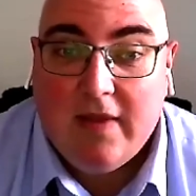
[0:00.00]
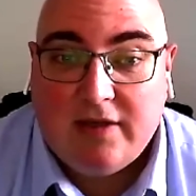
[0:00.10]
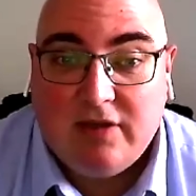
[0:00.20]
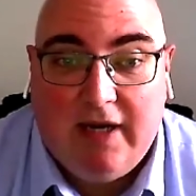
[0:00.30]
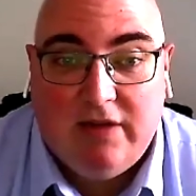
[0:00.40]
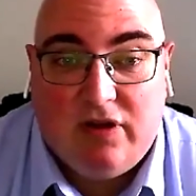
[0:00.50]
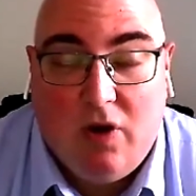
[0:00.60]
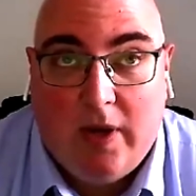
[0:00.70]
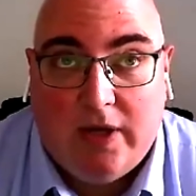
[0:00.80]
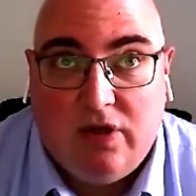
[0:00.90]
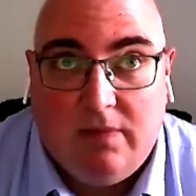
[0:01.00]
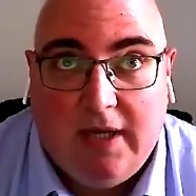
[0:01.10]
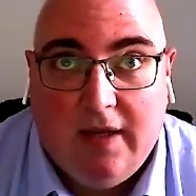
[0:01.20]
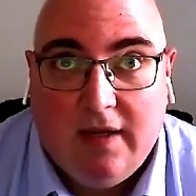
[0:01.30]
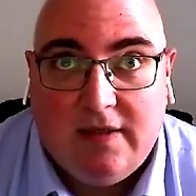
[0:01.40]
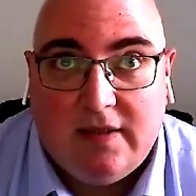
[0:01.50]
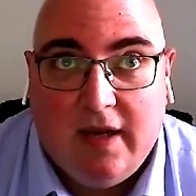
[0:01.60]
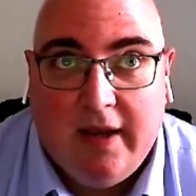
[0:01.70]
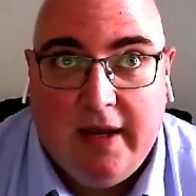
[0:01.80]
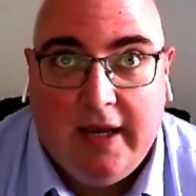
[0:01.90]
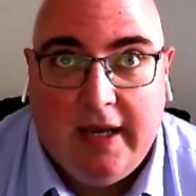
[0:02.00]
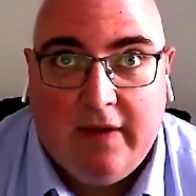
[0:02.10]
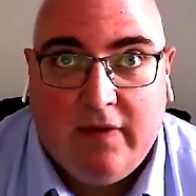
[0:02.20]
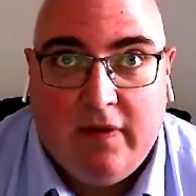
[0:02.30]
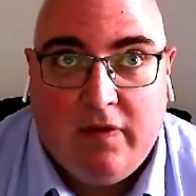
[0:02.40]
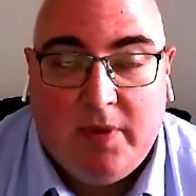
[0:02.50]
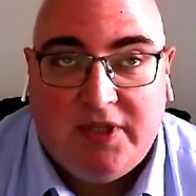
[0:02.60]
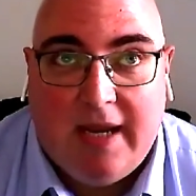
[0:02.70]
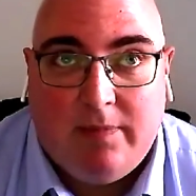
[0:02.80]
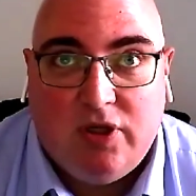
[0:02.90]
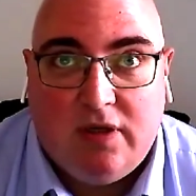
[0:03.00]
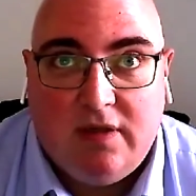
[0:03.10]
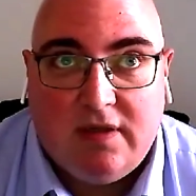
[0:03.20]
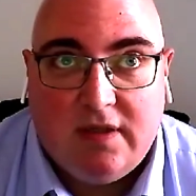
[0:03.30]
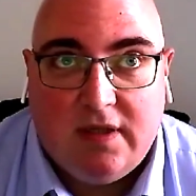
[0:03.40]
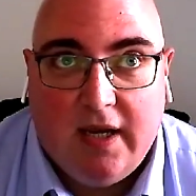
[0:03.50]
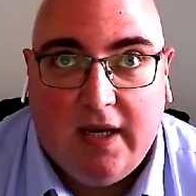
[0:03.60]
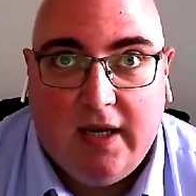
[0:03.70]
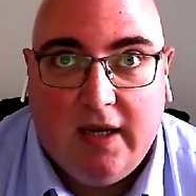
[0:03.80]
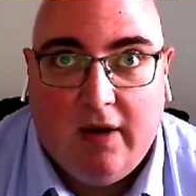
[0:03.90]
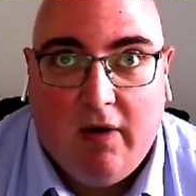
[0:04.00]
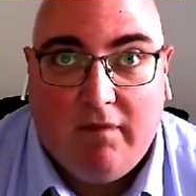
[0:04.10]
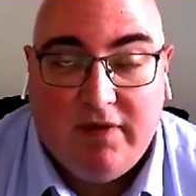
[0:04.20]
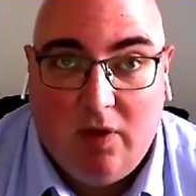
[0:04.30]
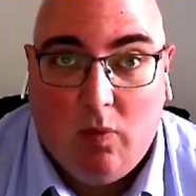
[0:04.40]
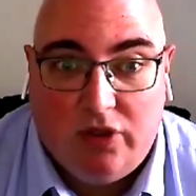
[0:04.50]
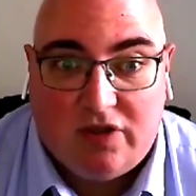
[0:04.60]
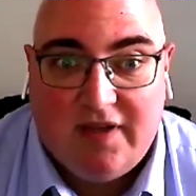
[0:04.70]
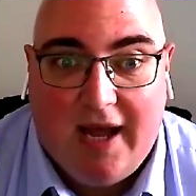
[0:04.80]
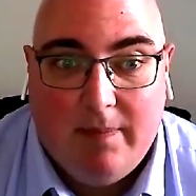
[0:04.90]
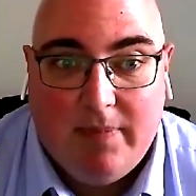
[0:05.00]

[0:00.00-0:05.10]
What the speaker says: That's a really interesting question, because the perceptions obviously were just that,